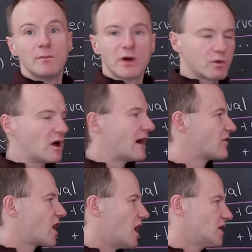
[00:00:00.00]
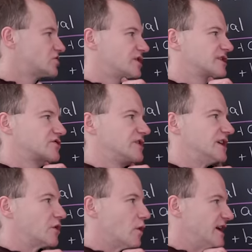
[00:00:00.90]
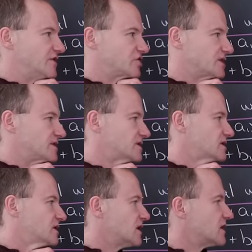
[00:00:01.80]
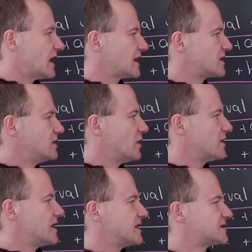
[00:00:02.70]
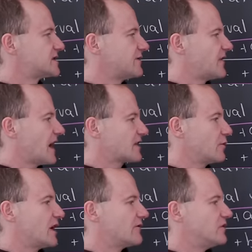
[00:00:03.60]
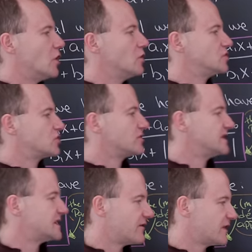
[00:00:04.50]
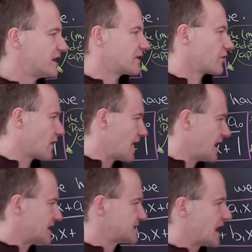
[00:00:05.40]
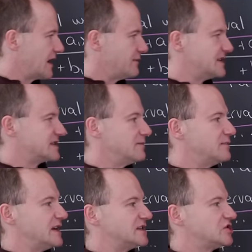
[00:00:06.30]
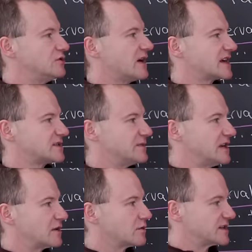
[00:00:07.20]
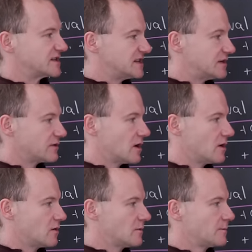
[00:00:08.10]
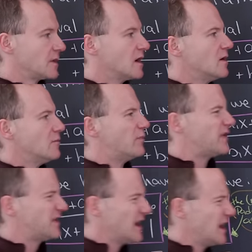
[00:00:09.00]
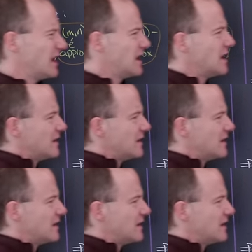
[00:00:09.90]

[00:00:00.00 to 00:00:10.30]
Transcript: but we'll have contradictory equations. Like notice the fact that we have no degree seven thing on the right hand side means that B2 has to be equal to zero. But then